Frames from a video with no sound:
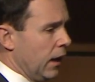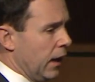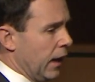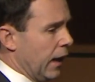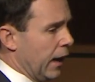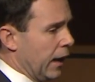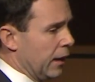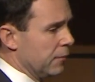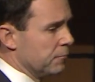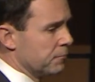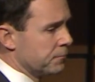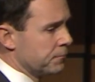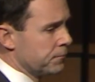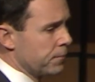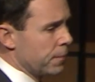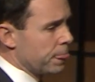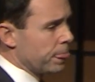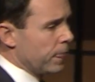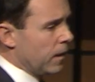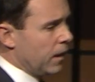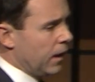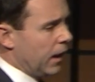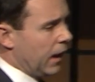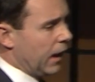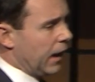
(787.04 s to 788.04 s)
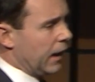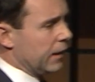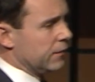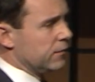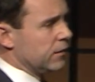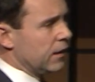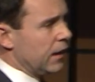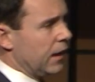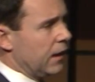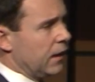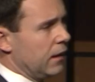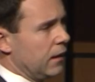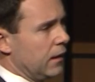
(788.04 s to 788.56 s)
Um, and
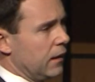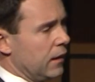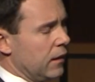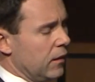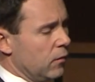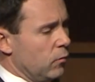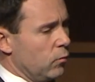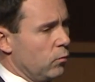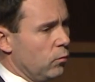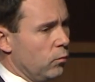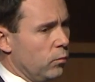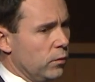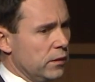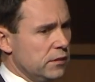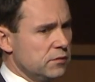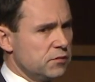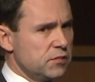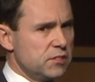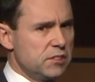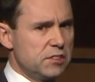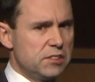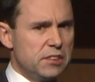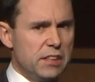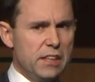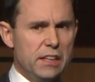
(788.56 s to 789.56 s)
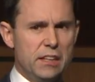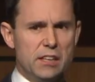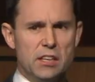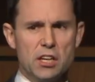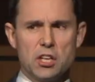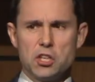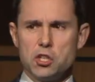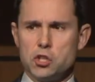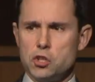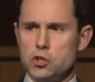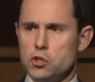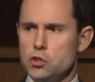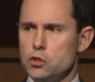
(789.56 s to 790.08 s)
we've seen a
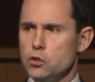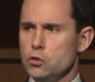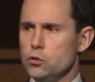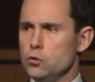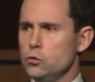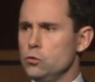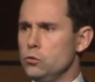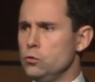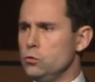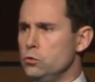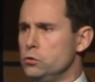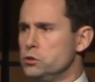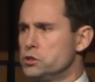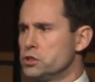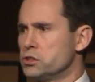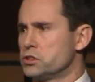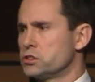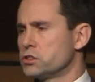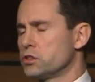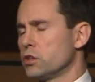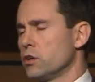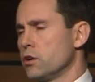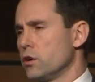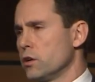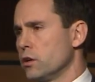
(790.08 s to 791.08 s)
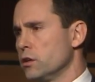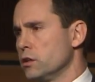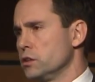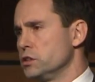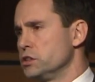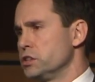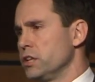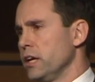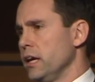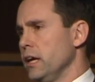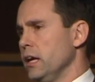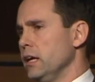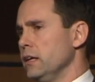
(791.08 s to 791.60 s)
huge
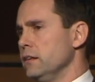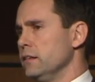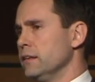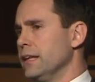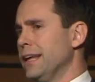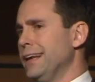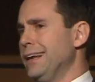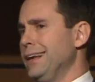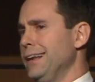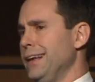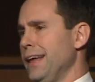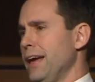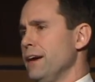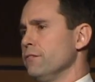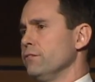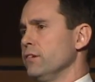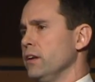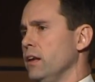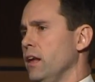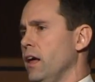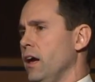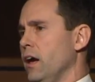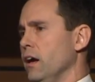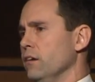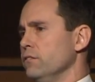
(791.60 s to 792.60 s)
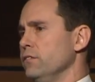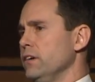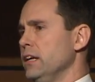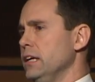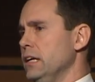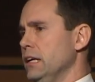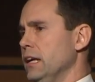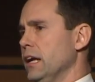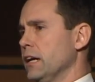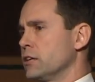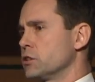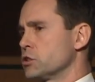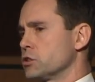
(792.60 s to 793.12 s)
surge in the level of
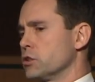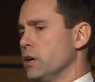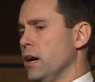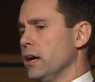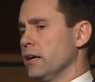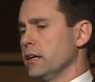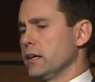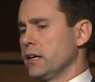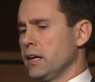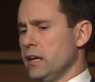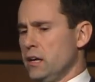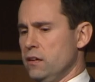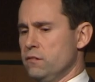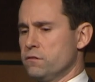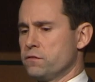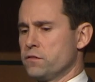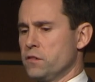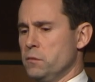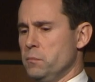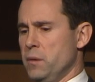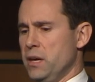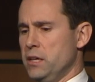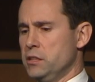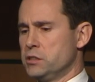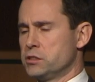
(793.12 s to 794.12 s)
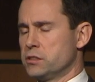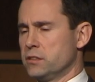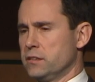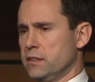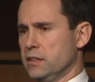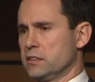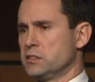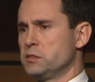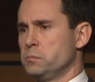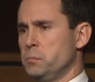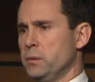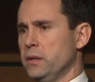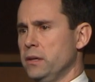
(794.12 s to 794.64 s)
electronic information
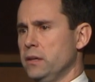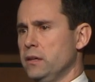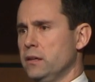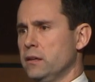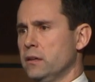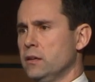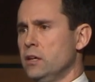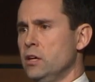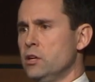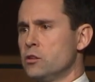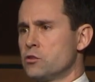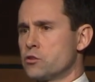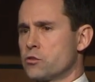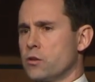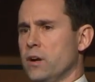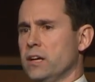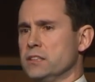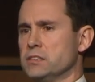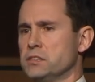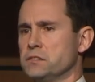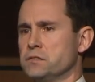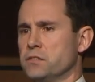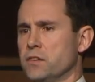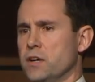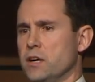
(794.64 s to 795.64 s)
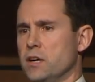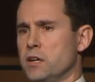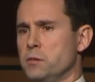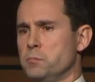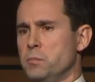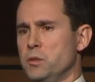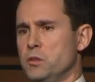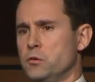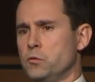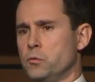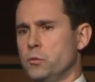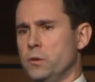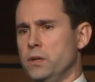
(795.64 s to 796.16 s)
that's being transferred
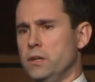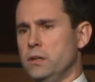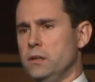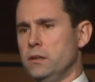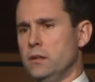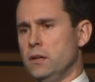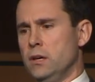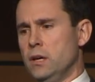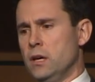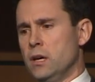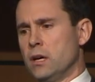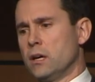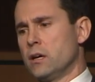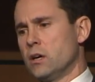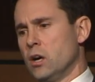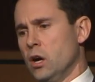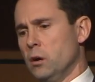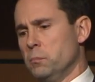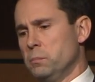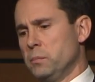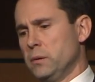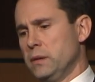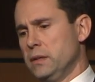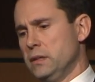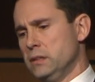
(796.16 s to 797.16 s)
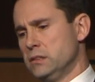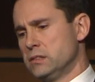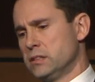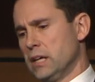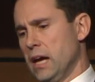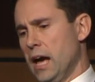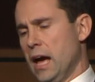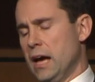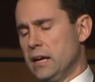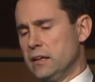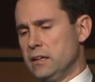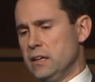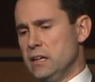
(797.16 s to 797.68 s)
between companies
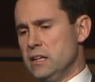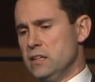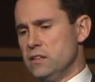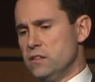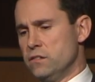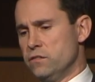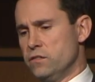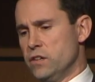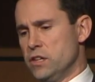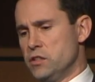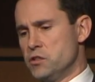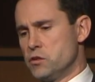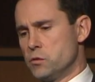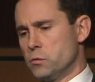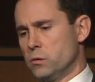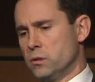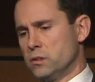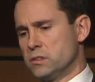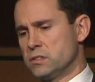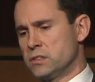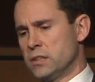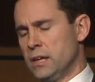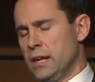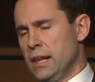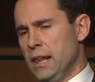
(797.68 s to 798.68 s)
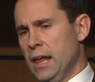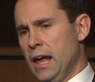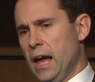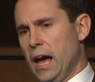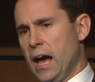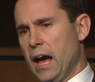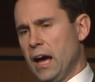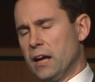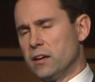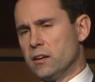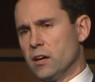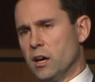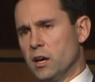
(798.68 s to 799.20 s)
and individuals.
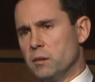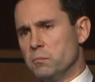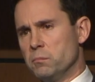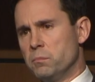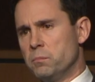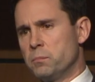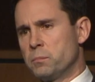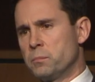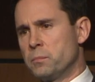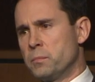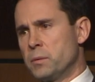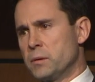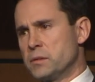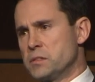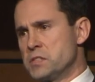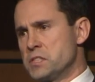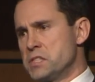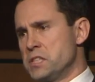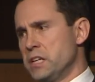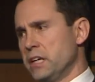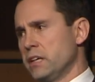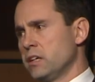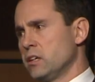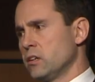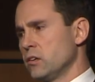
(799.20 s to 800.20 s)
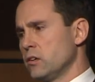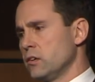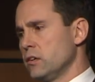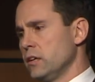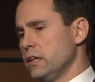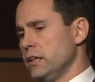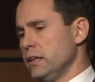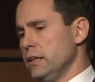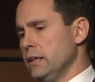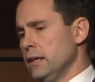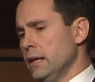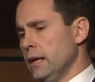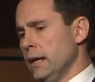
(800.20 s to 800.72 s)
And I'm
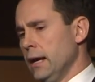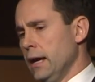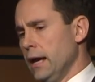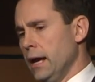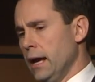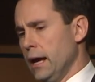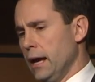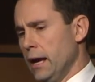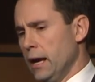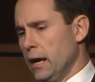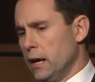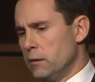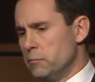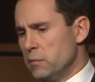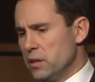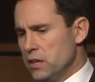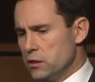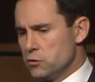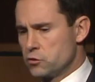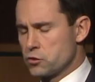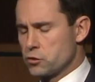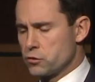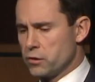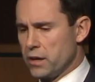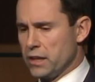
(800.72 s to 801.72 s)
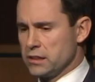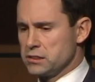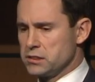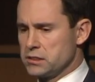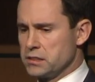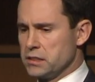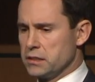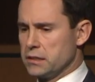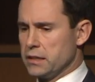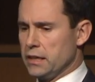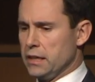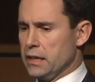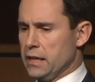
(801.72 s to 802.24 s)
particularly uh,
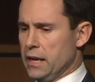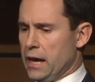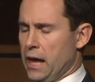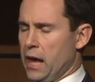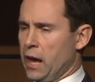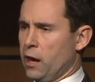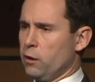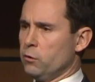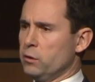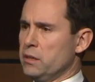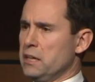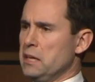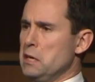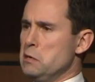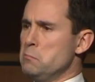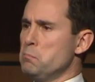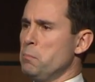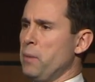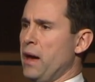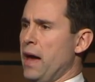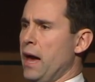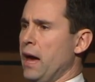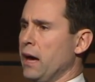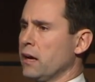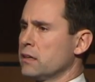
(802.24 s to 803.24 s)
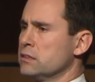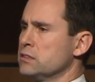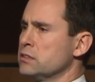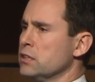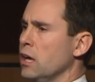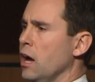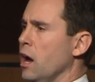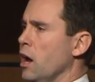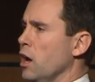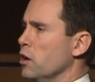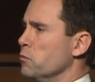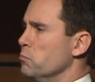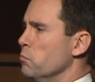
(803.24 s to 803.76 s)
interested in how it impacts
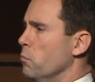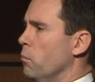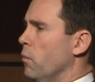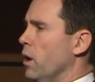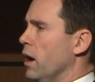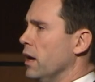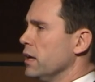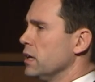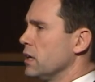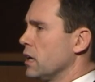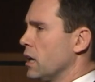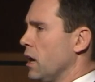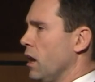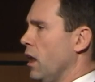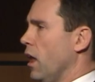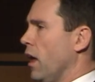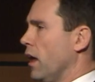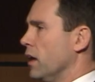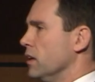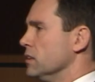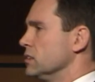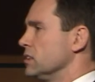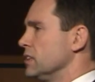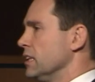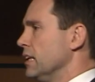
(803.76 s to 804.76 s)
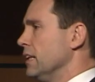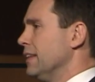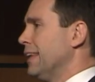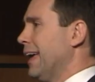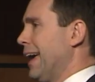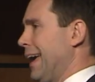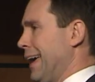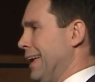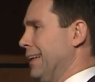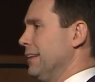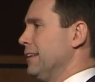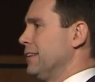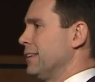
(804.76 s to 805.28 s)
on my clients in the
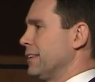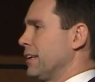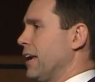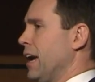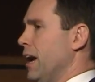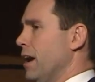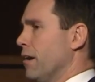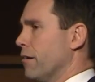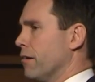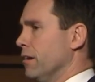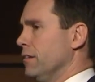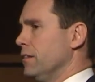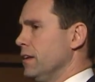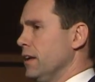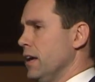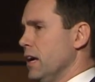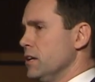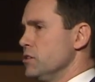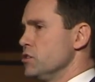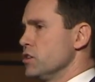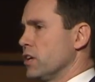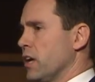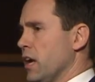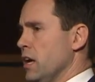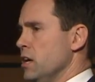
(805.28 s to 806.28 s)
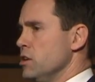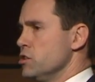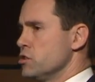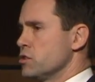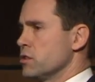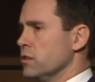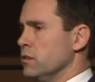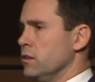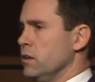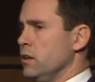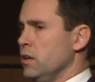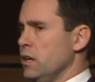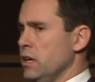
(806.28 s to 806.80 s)
healthcare and the
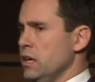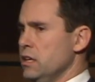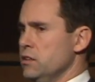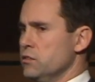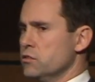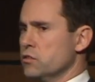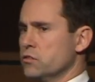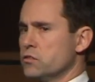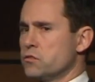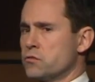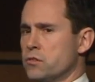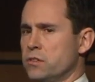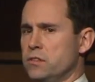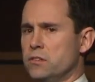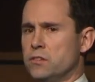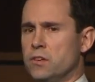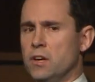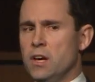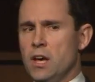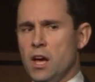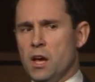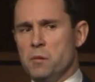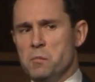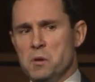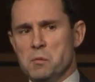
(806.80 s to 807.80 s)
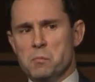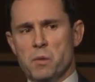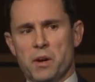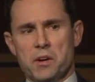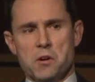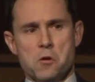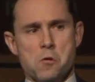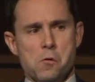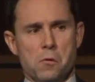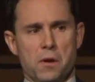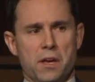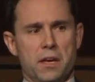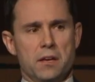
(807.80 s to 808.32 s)
education industries. I mean, my
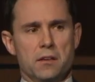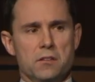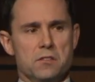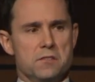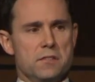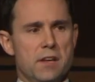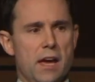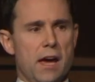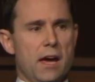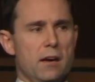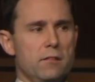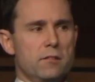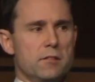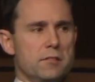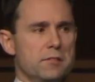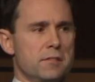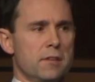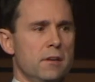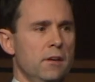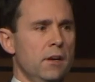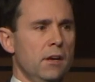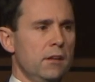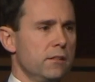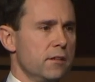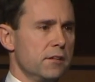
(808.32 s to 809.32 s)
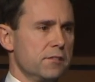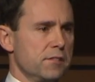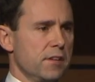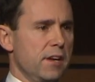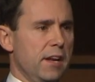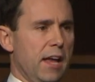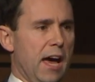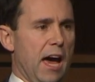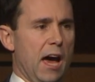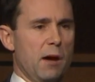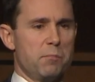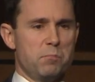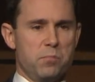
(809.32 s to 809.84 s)
own kids now, there's, a, there's an
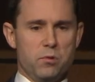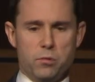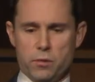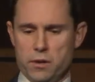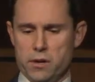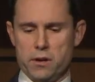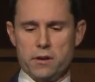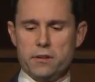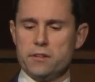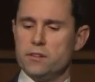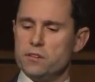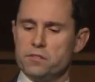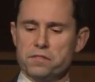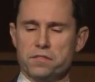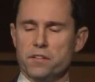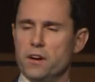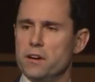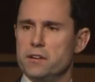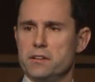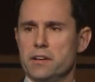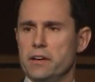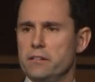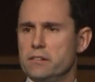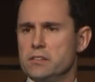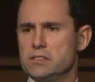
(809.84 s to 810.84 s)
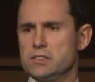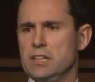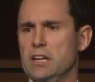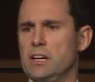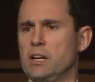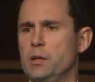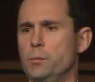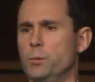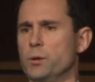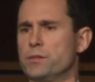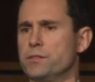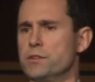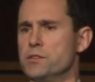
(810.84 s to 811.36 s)
app where you find out
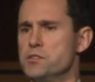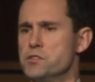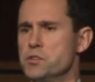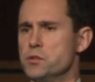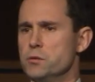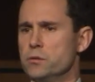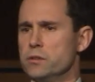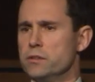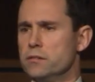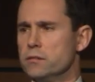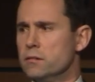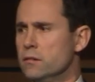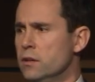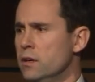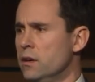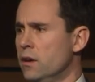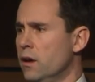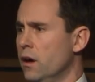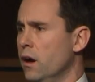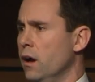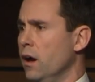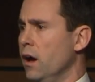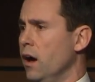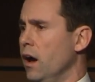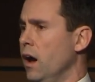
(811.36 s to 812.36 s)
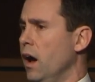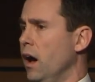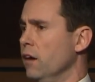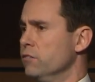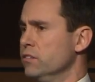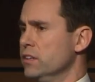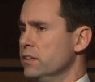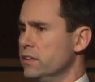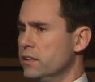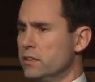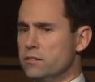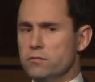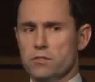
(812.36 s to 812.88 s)
exactly what they're doing uh, of
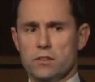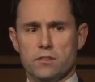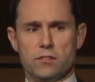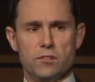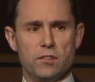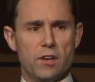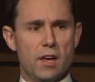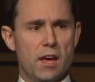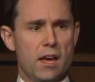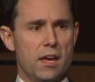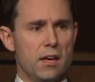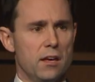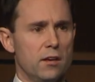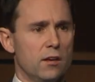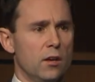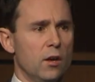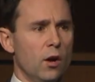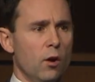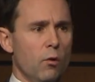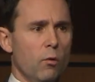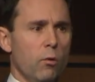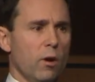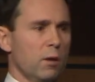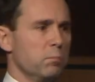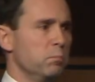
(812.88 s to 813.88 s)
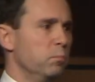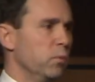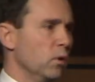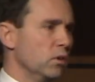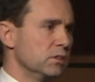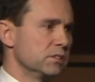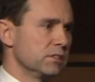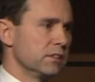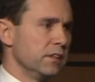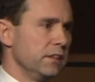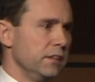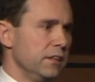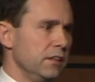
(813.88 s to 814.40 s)
a given day, what
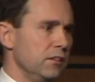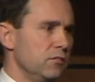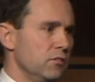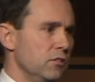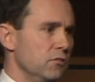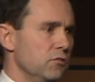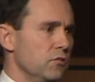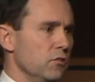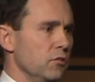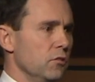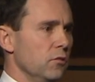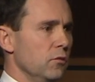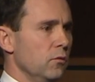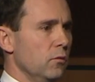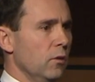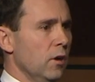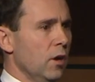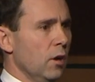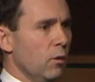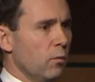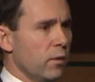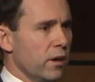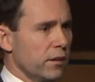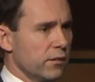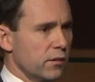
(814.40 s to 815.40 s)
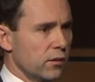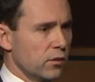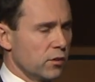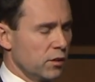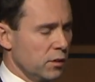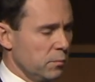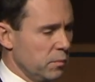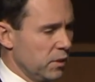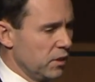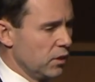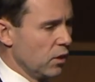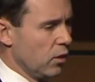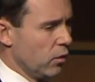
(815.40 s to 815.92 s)
books they need to do, where they're going
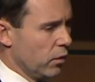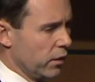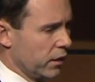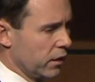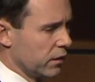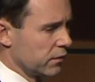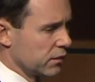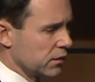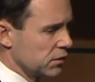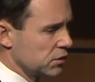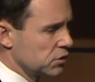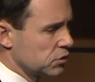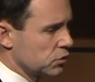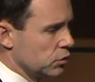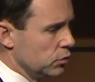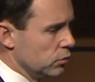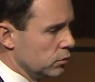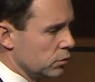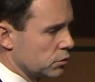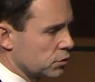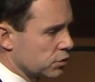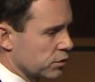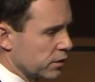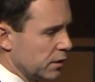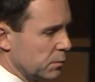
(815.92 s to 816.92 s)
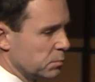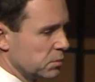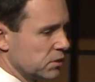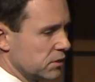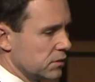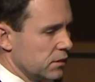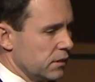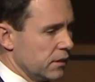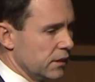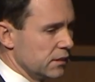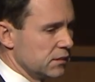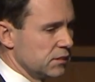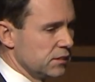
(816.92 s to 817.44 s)
to be going on their school
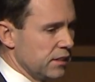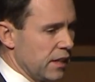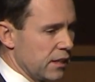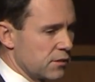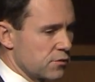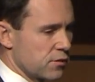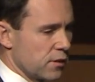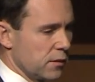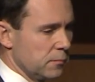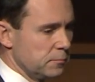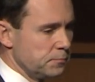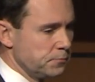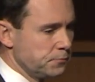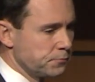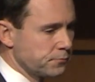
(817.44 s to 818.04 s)
trips, etc.